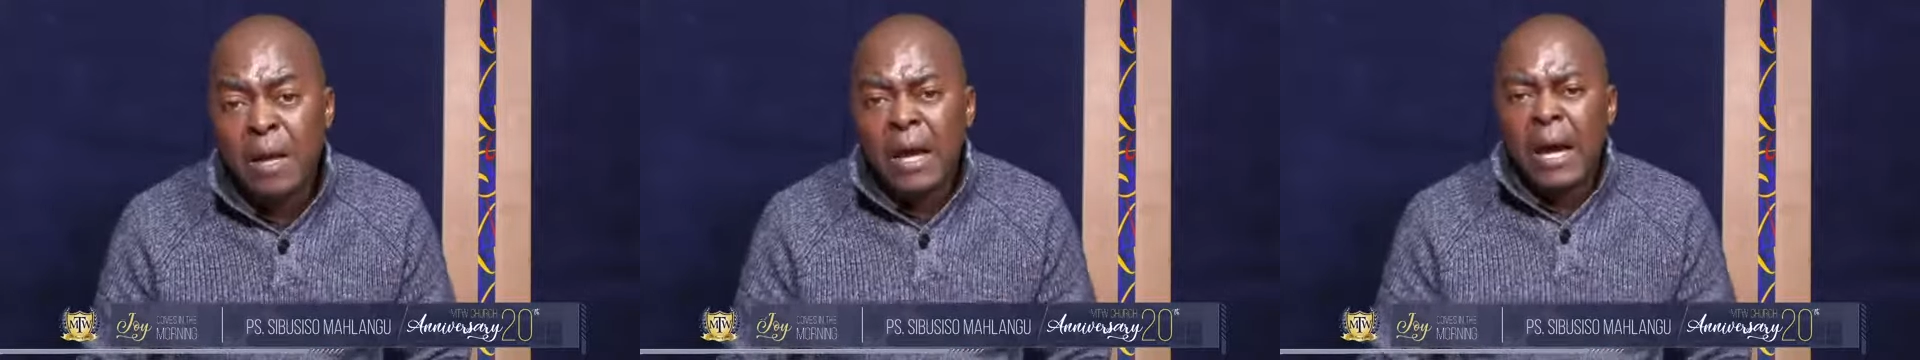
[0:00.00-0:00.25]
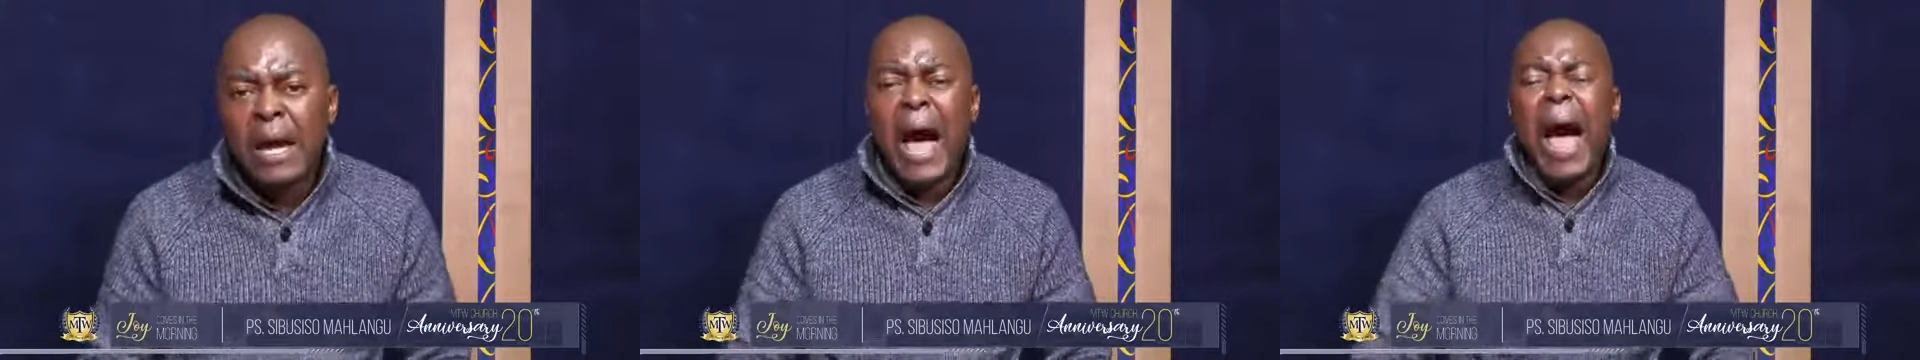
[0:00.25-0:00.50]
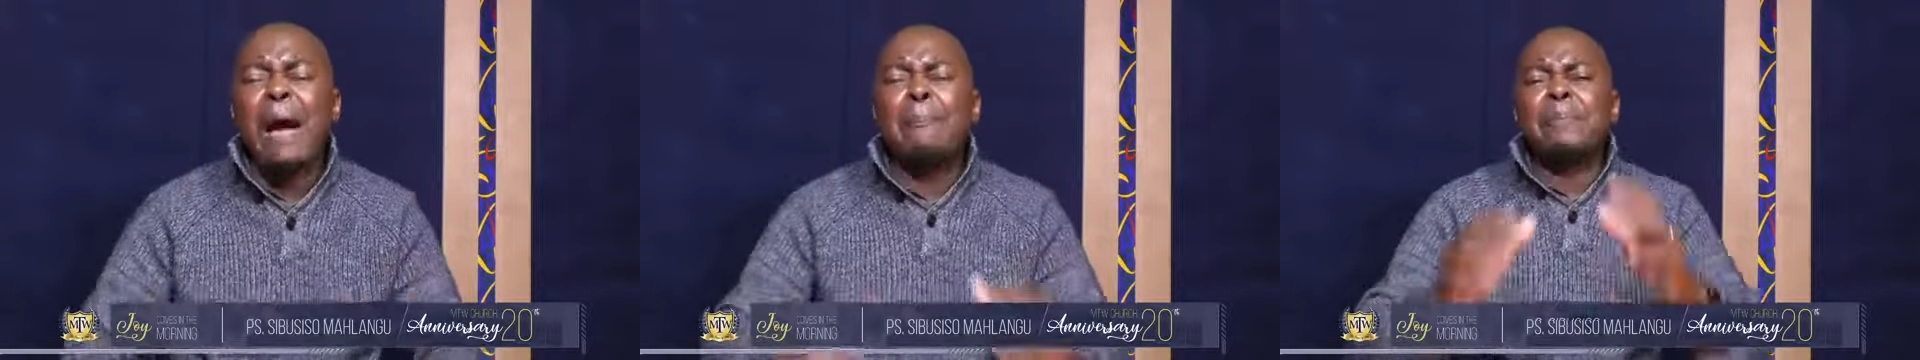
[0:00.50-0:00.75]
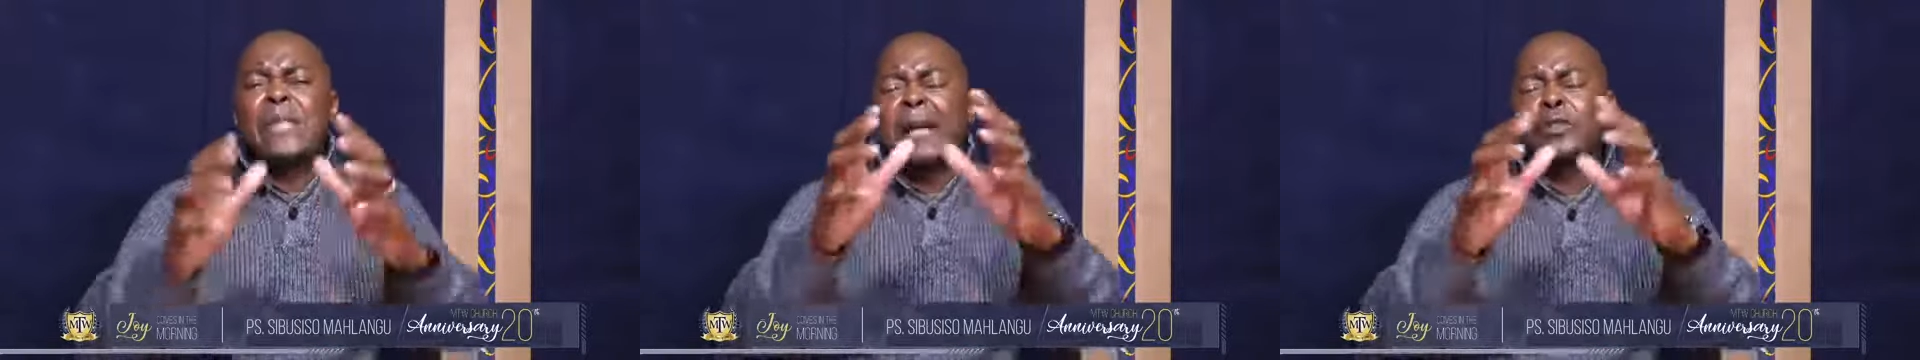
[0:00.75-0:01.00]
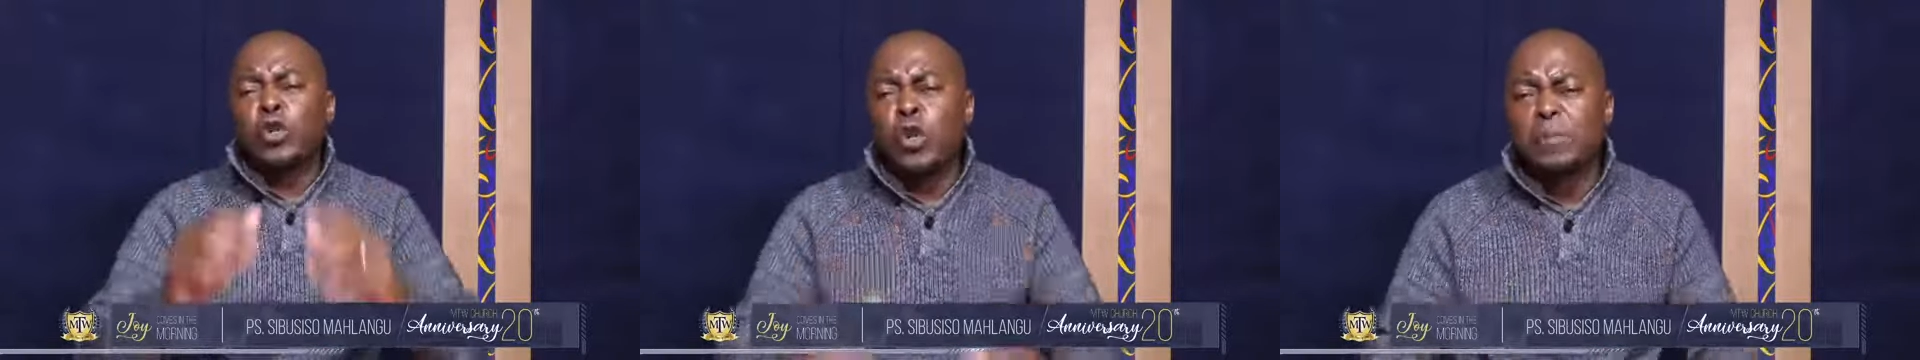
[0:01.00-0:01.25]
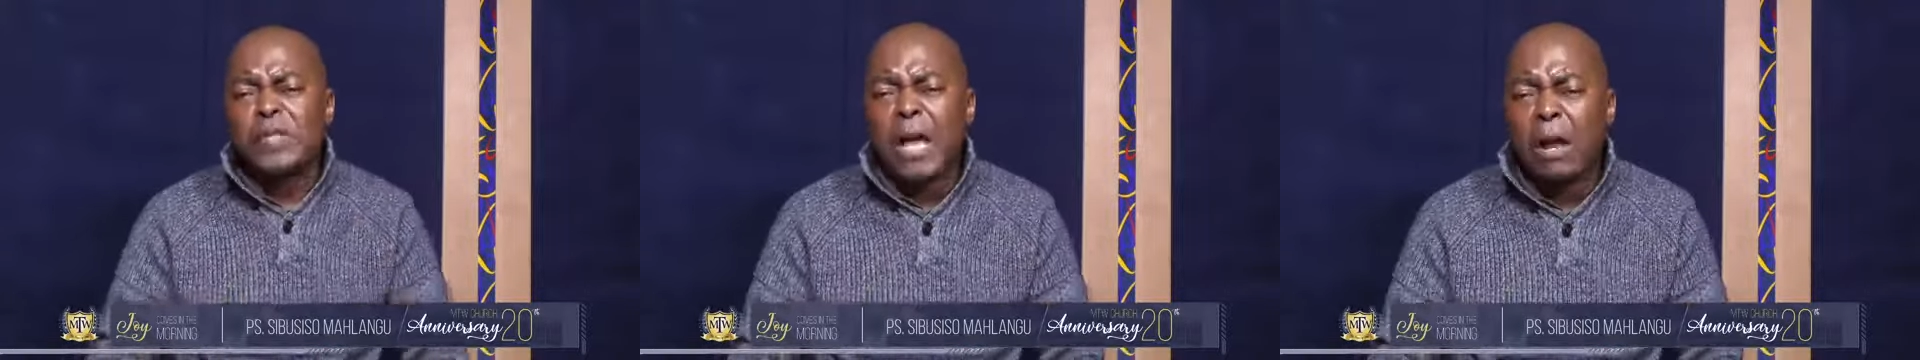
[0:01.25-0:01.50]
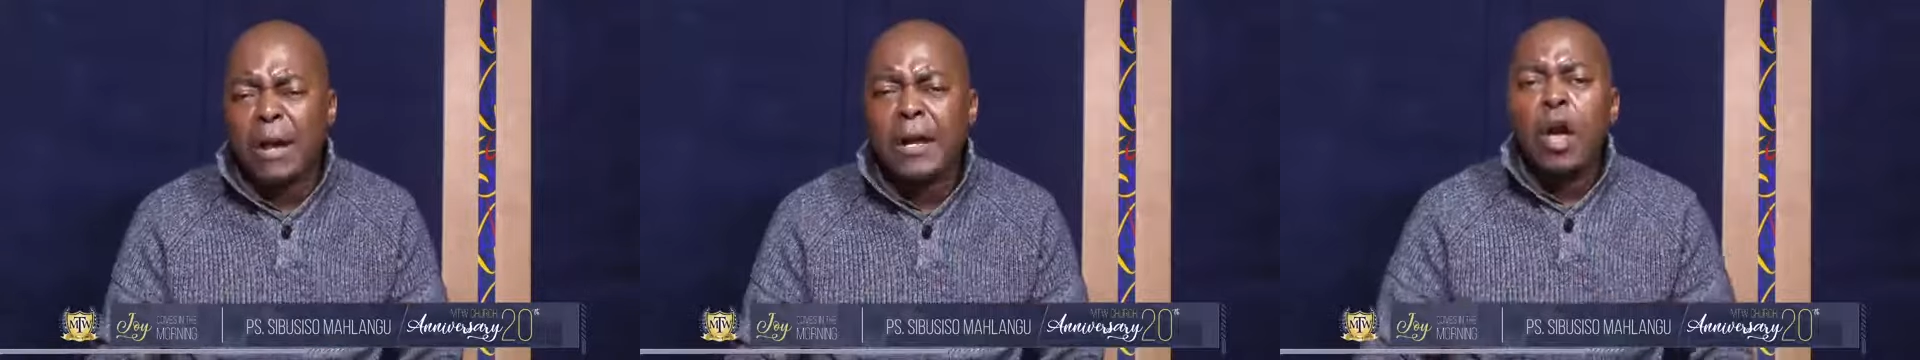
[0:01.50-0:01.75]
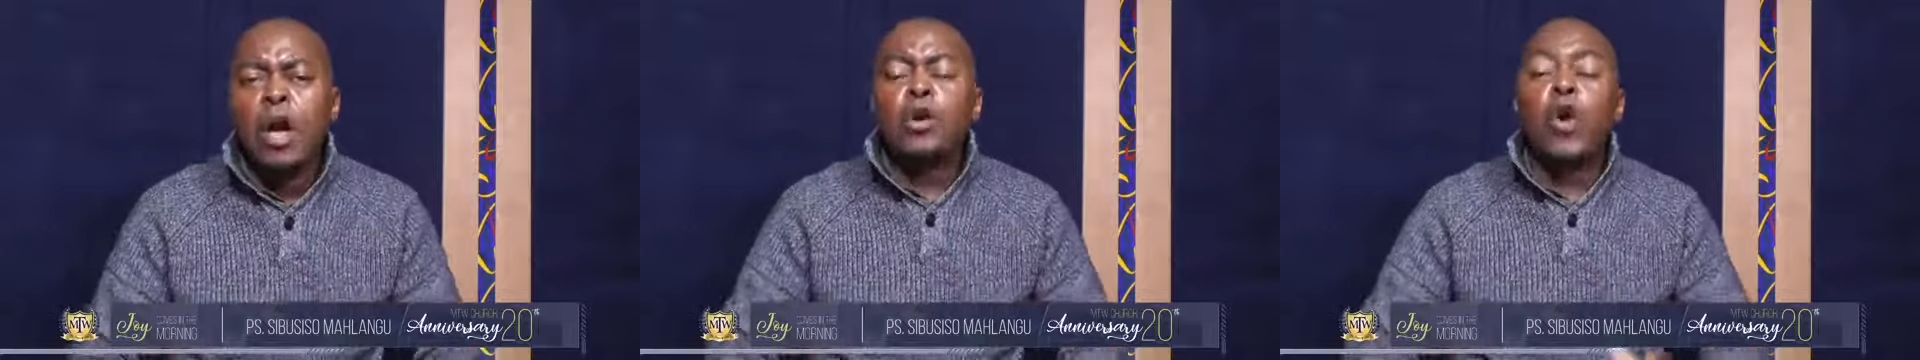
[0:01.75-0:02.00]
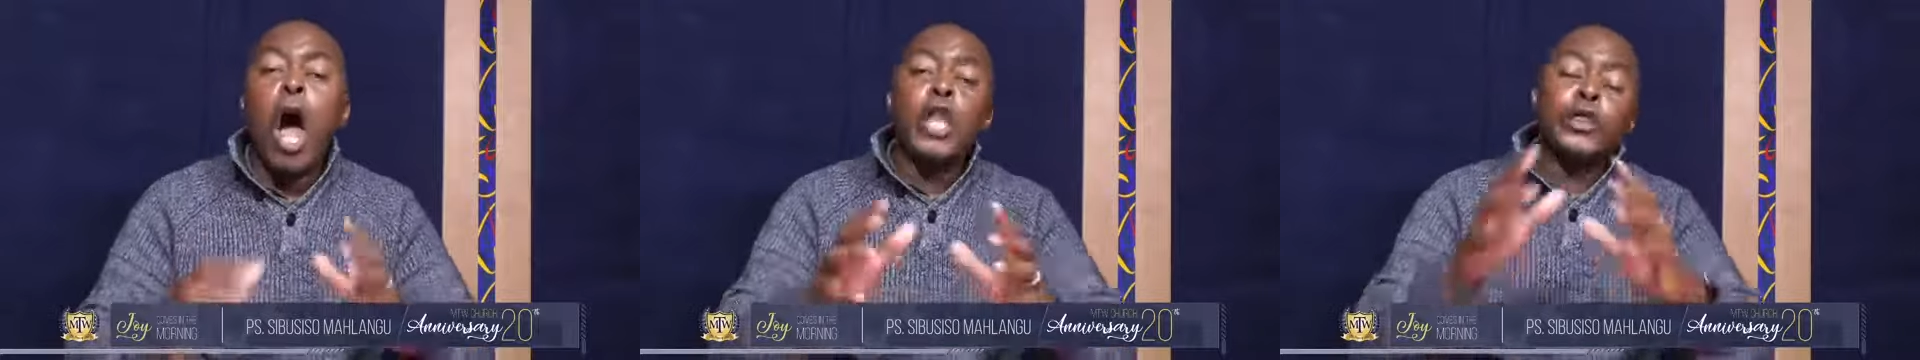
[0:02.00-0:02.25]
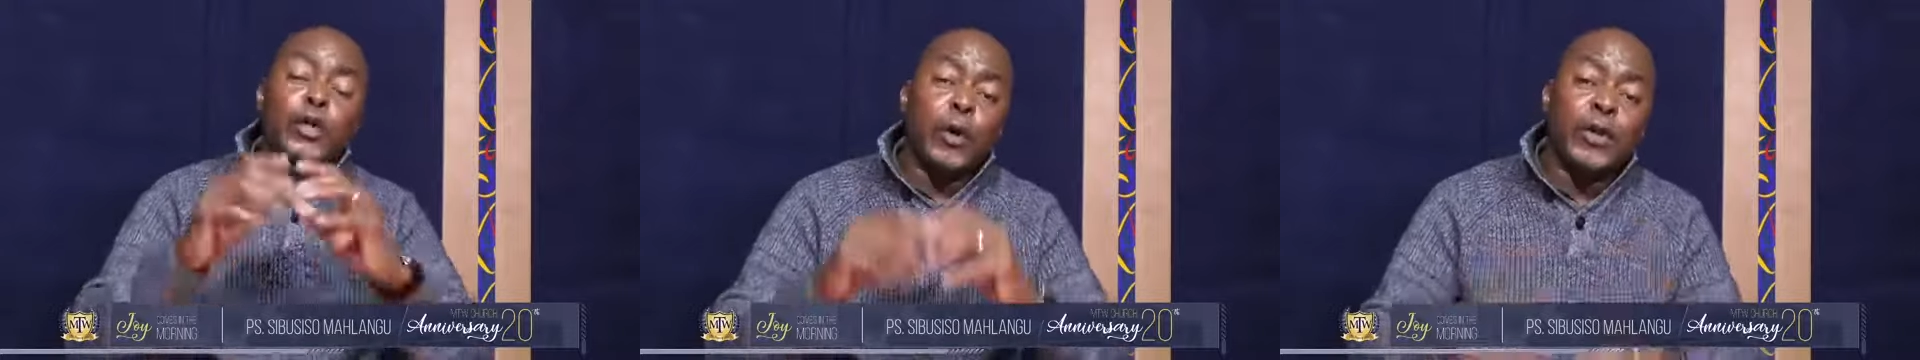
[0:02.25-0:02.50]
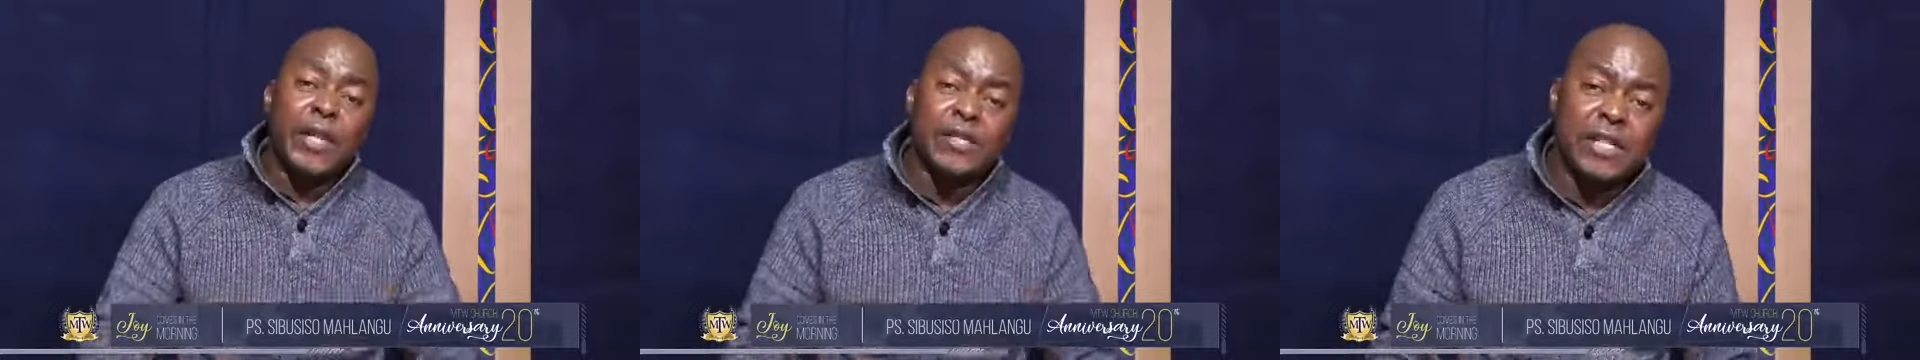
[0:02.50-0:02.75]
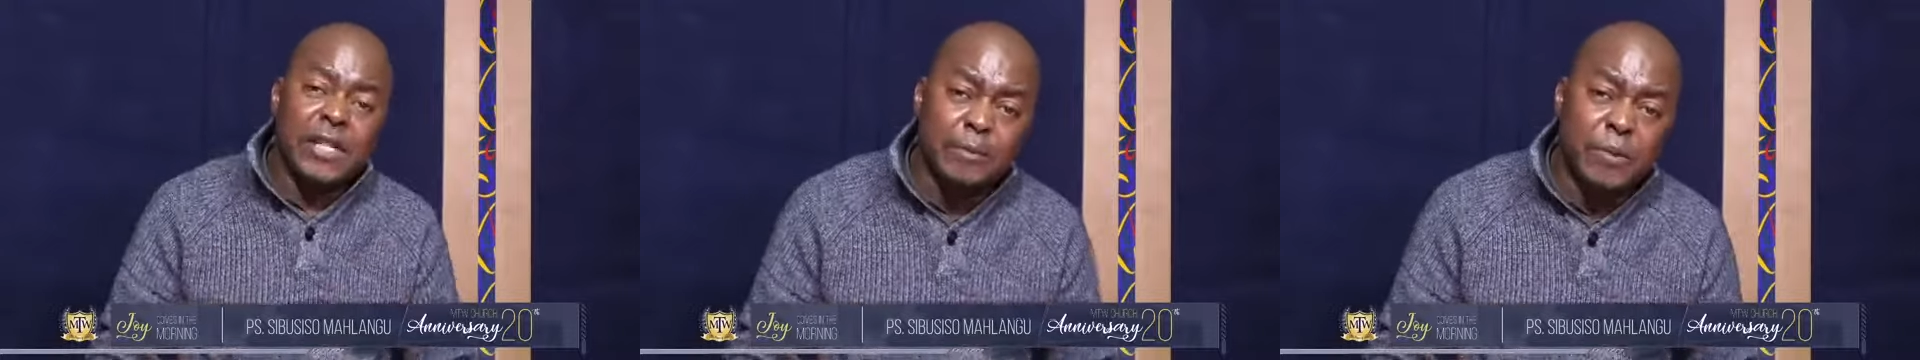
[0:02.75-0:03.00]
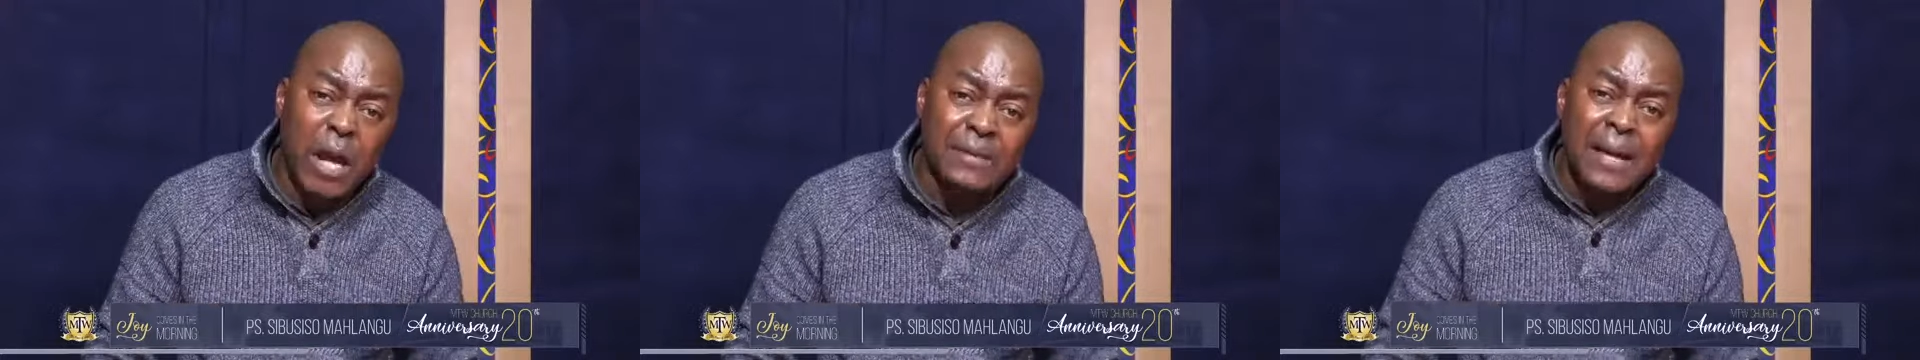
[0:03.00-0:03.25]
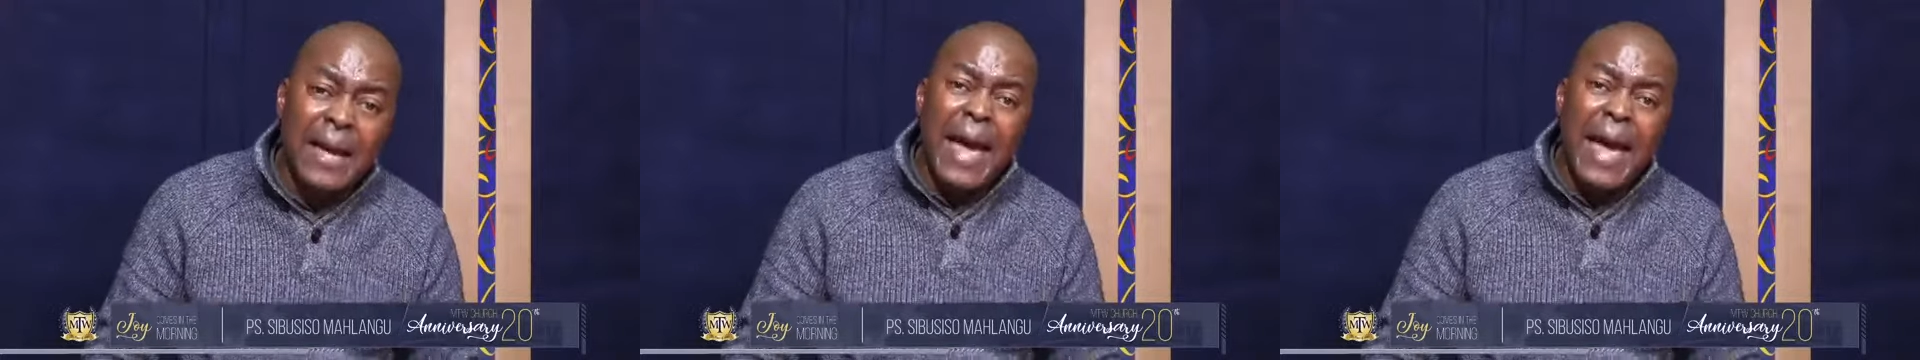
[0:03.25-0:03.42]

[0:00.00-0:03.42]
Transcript: And I am saying to you, Mzalwane, go through these scriptures.